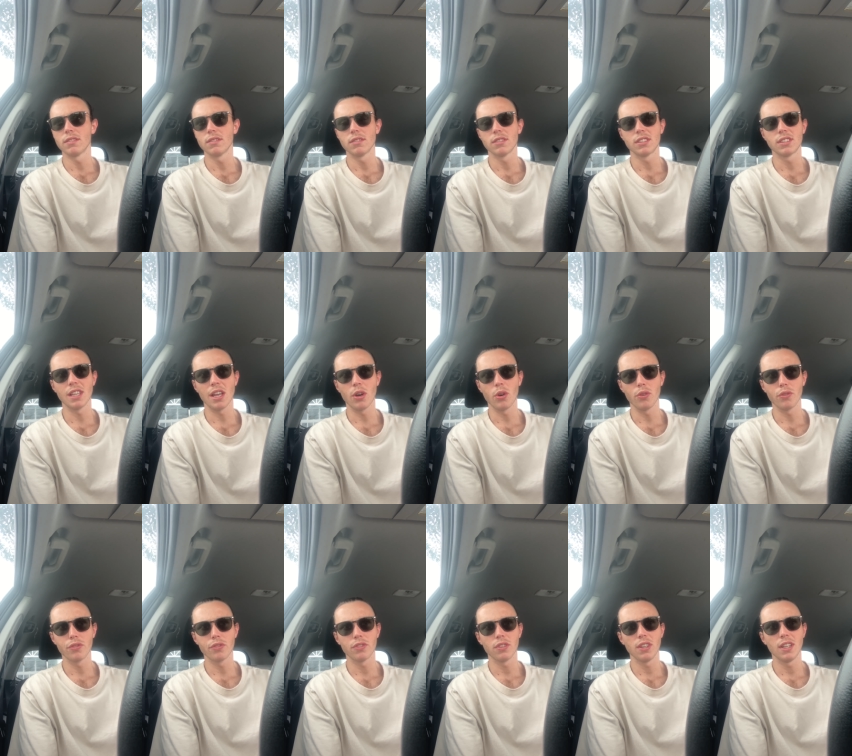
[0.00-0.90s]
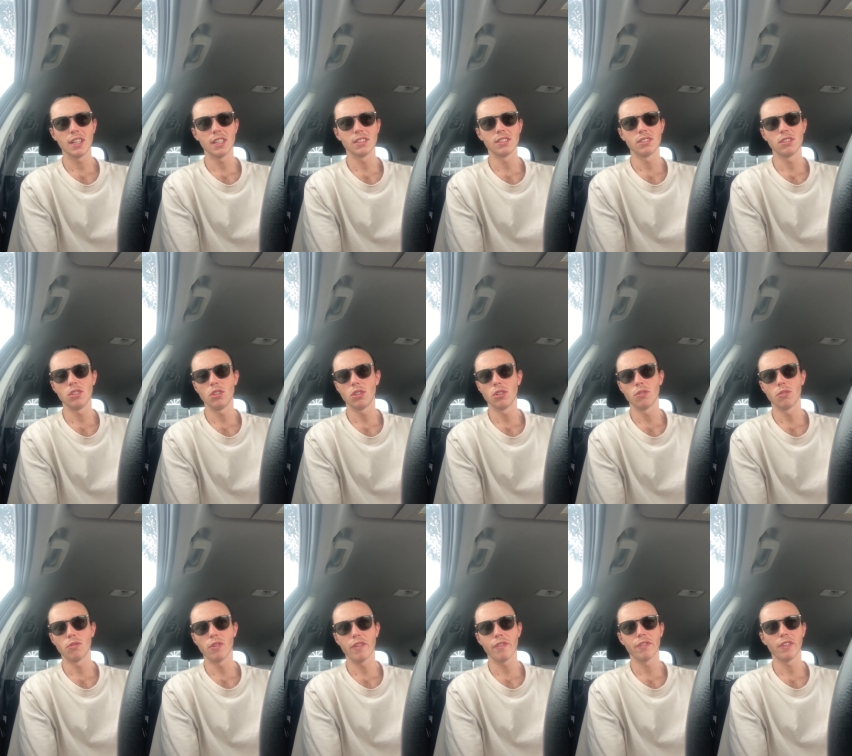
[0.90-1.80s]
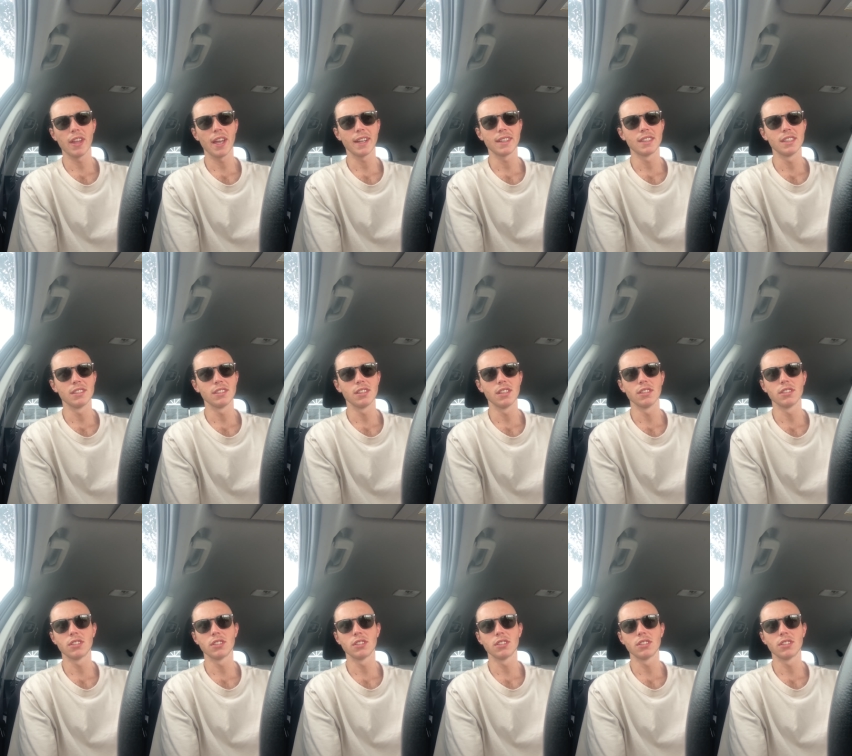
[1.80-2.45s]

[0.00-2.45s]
self. It is you could reflect as the